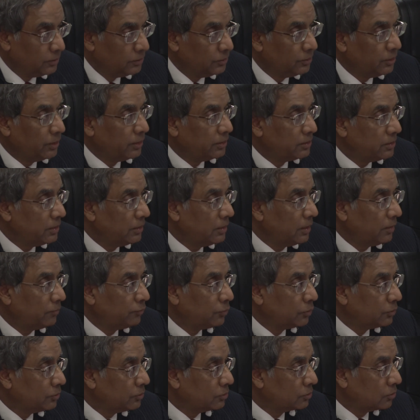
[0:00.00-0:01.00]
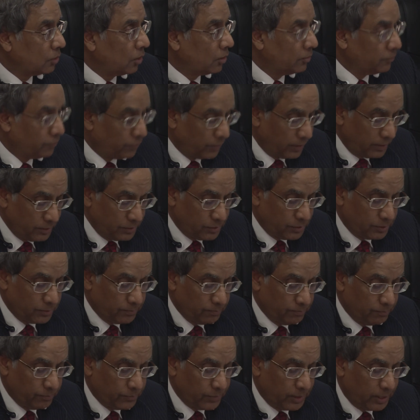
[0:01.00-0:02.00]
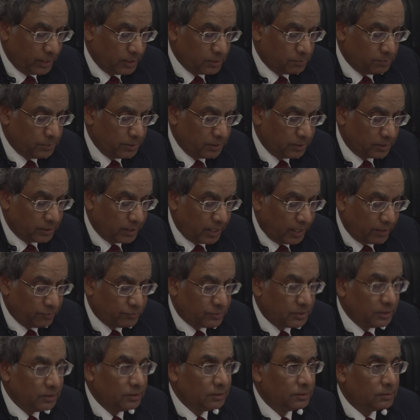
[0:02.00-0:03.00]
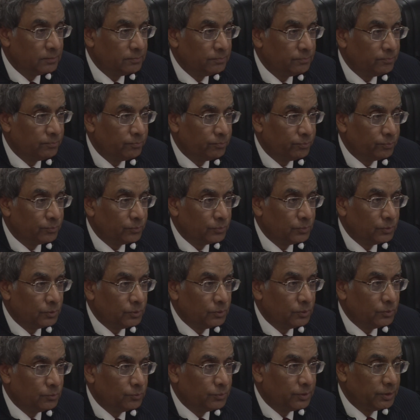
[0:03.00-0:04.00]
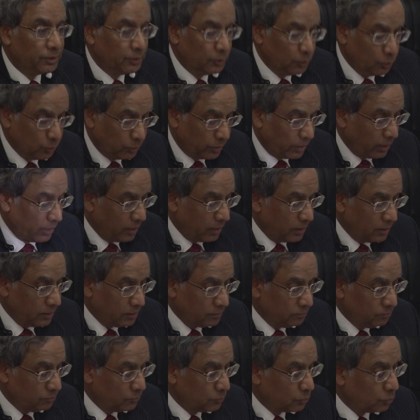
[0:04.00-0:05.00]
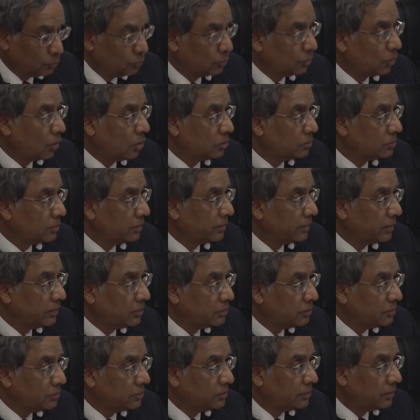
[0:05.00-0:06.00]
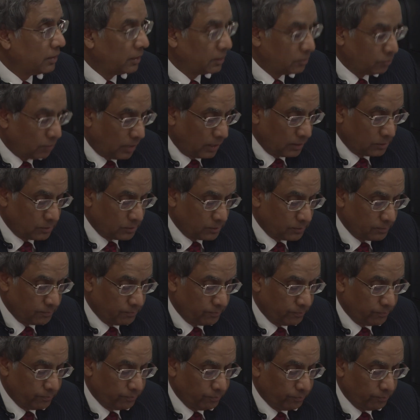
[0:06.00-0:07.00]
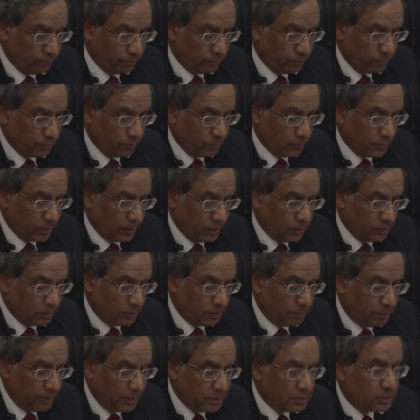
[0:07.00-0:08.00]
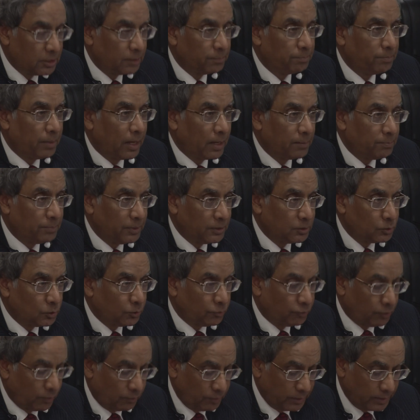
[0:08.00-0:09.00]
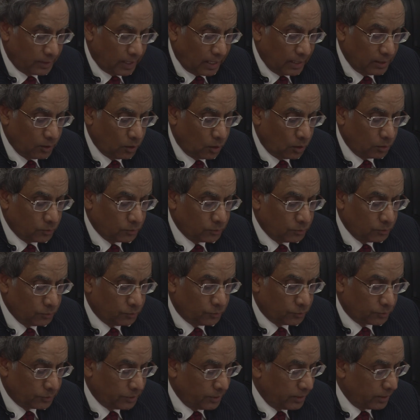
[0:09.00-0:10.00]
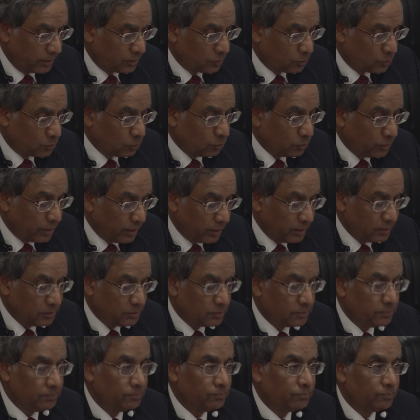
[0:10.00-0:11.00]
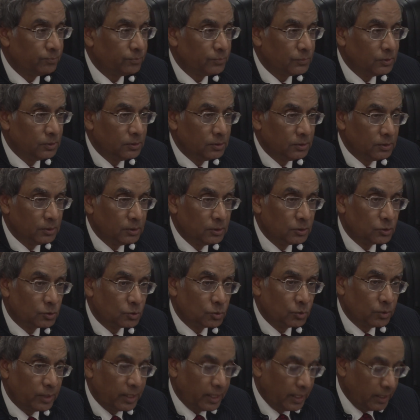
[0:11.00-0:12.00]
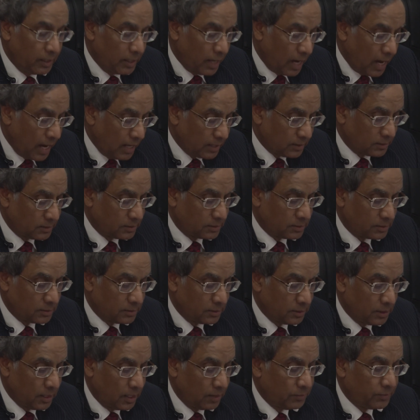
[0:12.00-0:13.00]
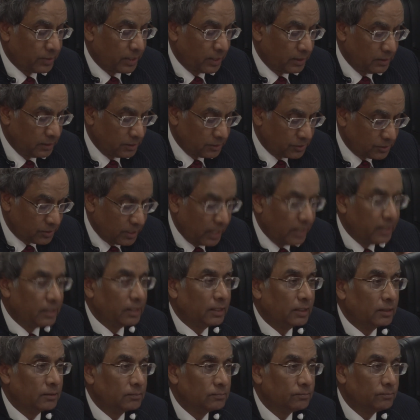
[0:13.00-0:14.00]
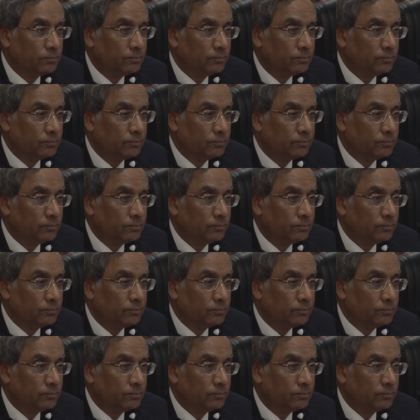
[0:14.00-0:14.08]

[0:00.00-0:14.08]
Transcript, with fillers: The agenda for this conference has been crafted with due care through consultations in advance. The basic purpose of our dialogue for the next two days is to enhance our understanding